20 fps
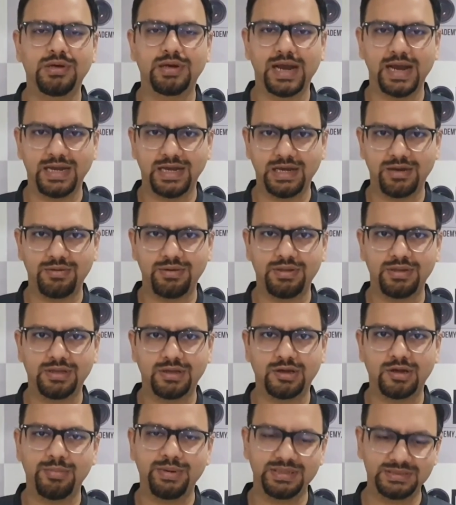write down in
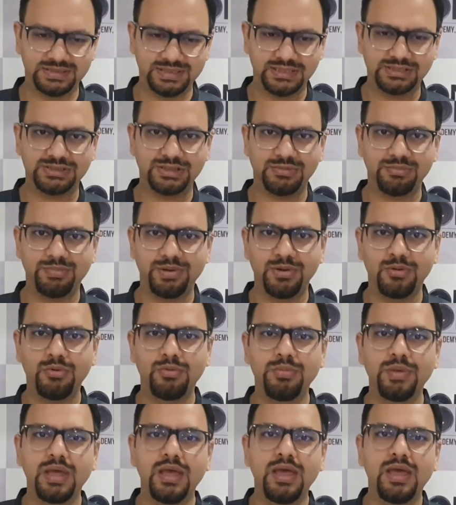the comment section
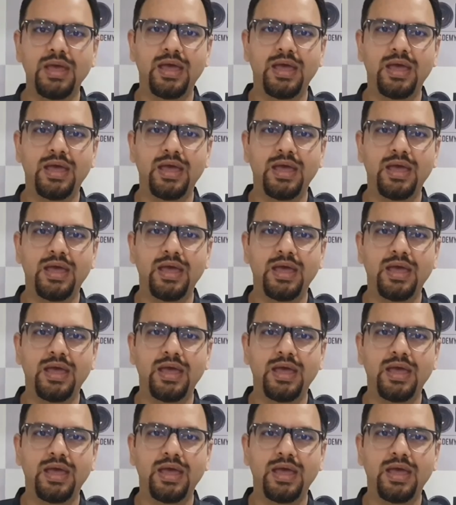below,